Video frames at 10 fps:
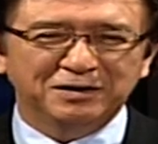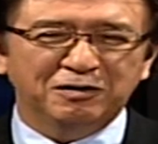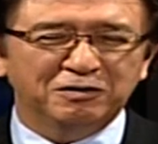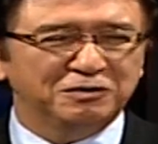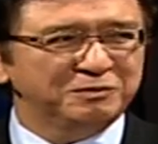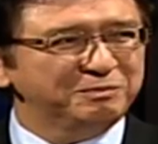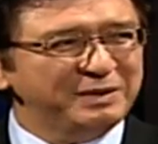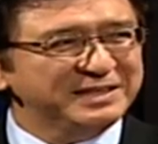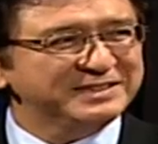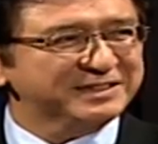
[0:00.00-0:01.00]
all
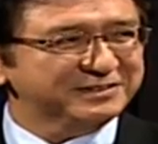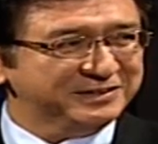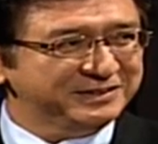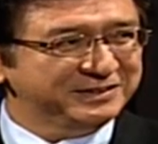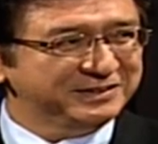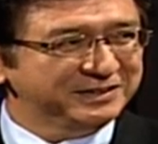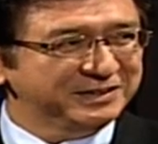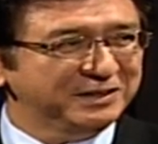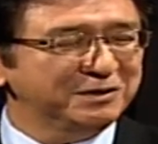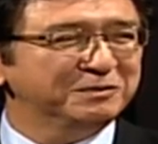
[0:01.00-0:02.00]
basics
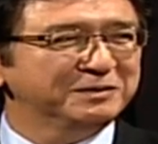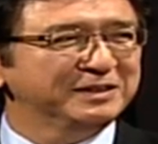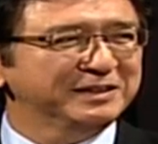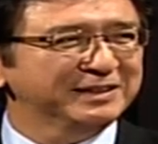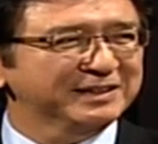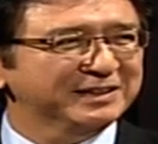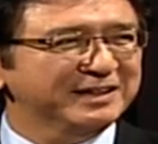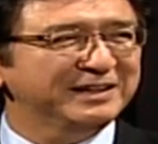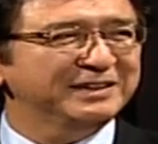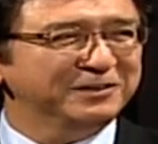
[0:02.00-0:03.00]
of
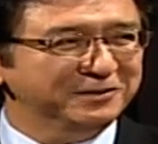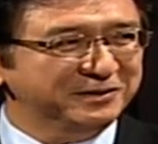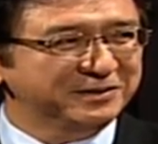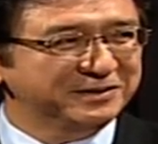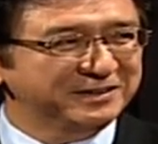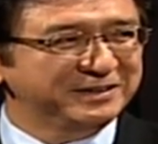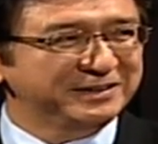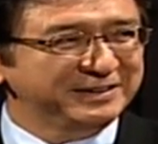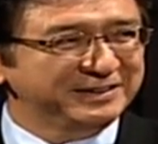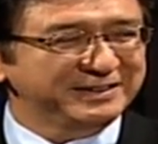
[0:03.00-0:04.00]
karate do,
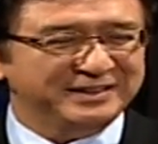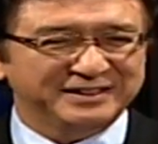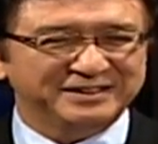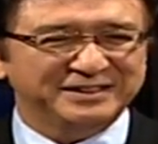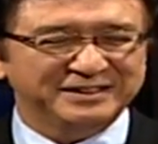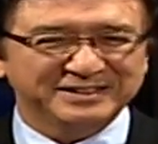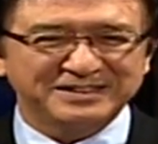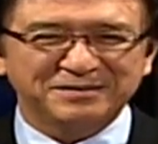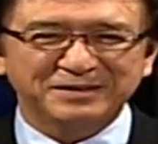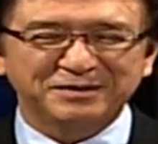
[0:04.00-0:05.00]
and okay. at the
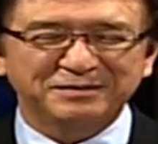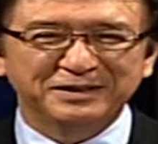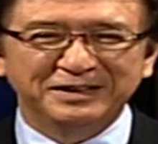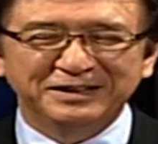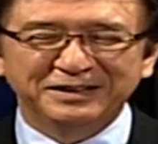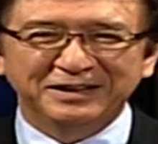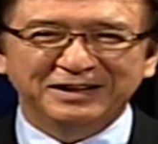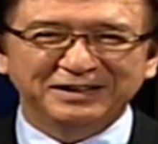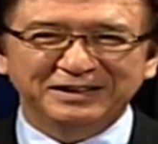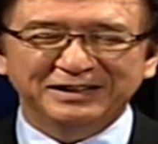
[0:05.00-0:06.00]
same time,
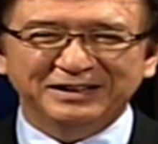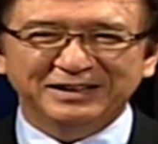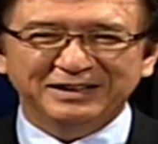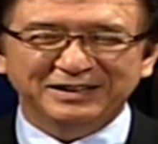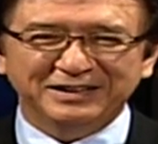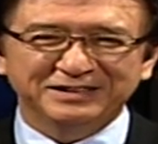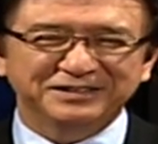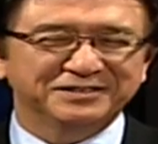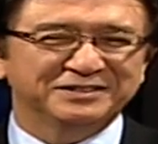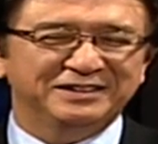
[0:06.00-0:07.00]
as
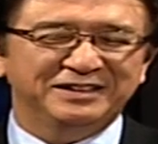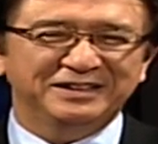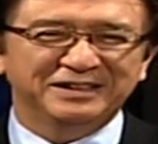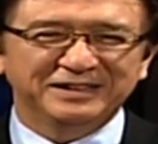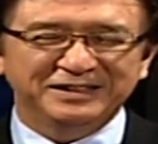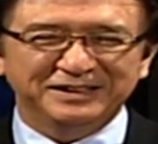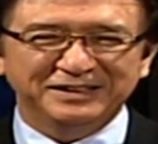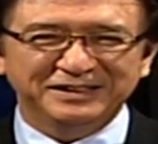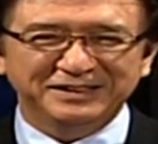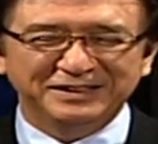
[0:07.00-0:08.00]
you see,
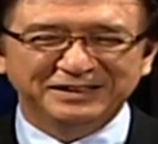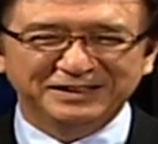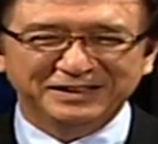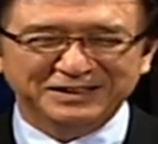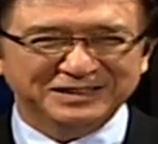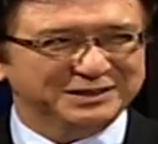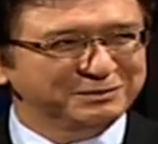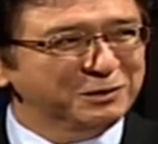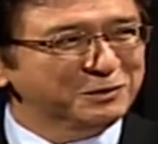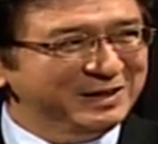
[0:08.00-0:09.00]
a
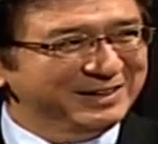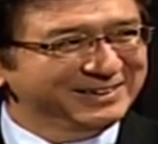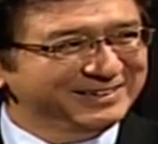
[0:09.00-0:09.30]
small one